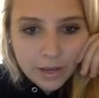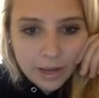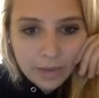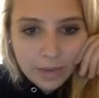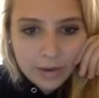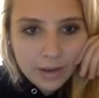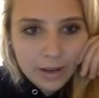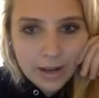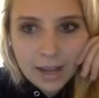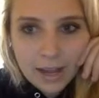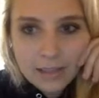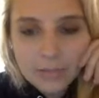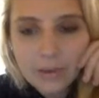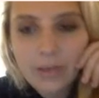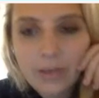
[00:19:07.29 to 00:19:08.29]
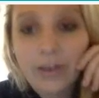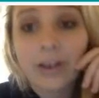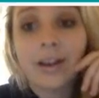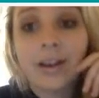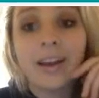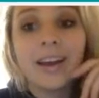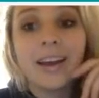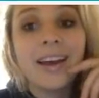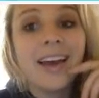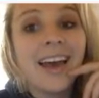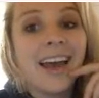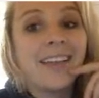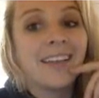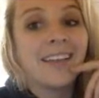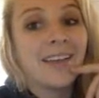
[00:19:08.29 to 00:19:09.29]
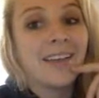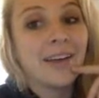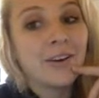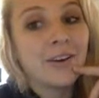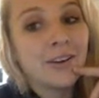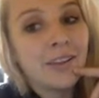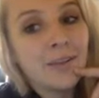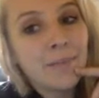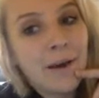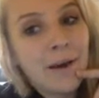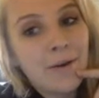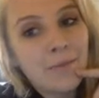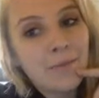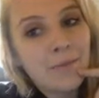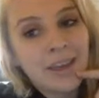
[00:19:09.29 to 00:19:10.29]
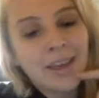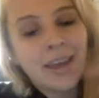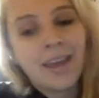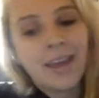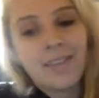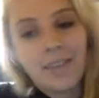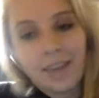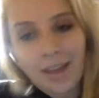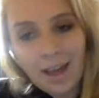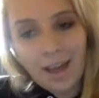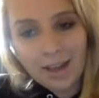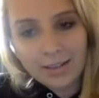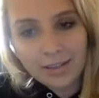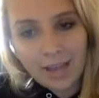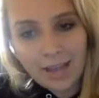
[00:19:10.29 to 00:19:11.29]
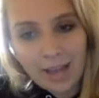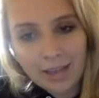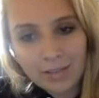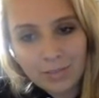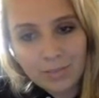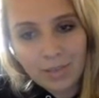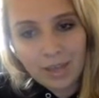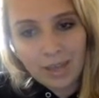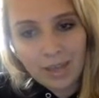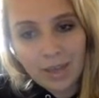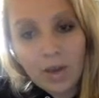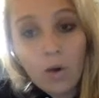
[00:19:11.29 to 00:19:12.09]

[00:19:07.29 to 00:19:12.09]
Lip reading: I want to connect with her. And then they go to the About Me and they contact me.